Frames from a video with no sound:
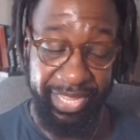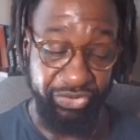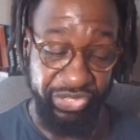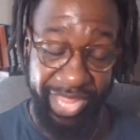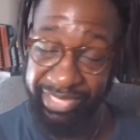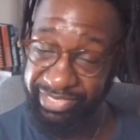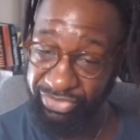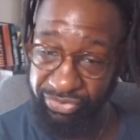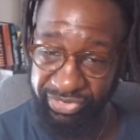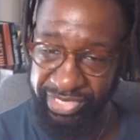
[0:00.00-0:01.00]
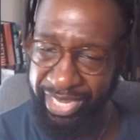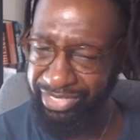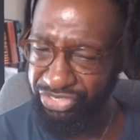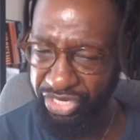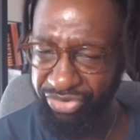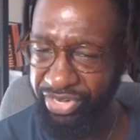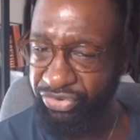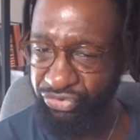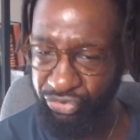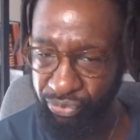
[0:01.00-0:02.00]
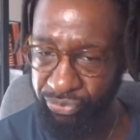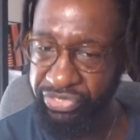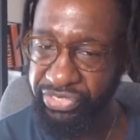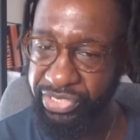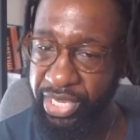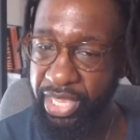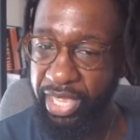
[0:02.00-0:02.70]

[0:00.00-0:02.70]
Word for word: energy assets on site, generator storage,